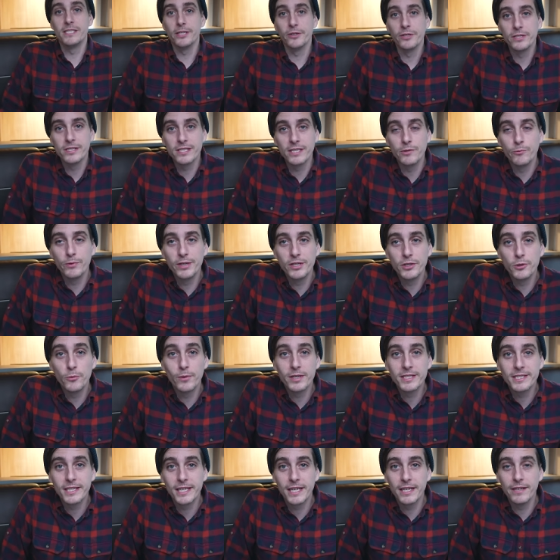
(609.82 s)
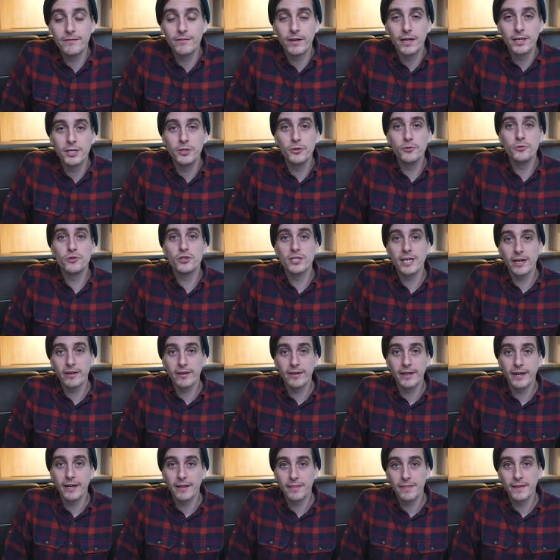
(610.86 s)
seriously, we do want to give a huge shout
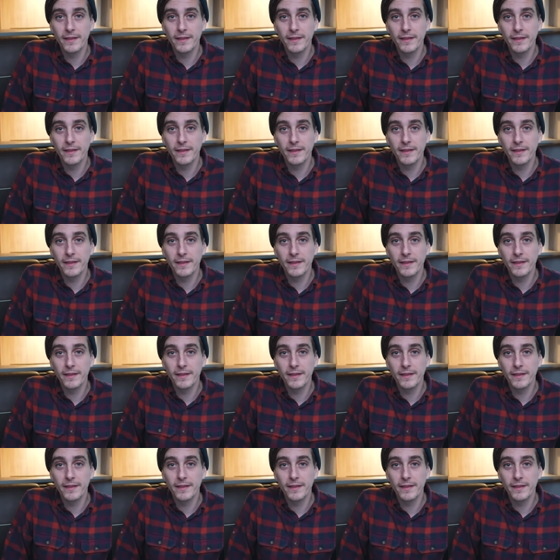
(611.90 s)
out and a